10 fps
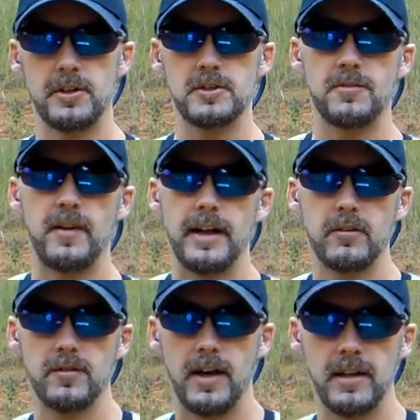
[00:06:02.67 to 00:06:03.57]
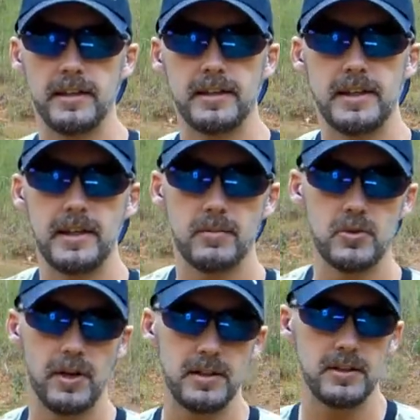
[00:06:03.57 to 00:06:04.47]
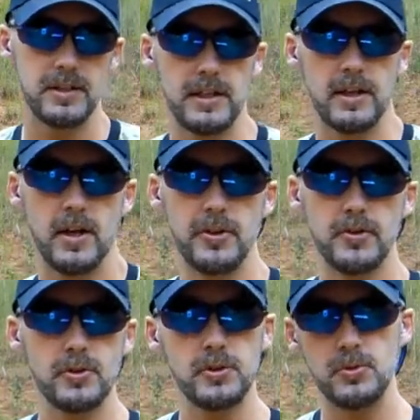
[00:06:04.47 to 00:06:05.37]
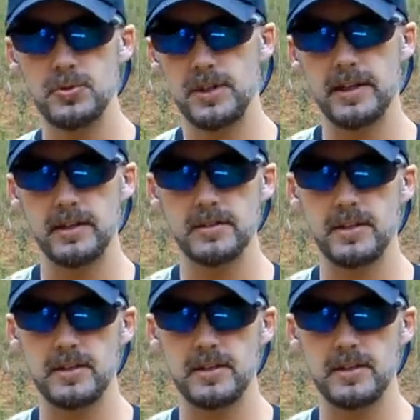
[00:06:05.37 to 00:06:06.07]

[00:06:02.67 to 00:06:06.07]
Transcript: here's the final volley. Again, I'm trying to get under 2 seconds.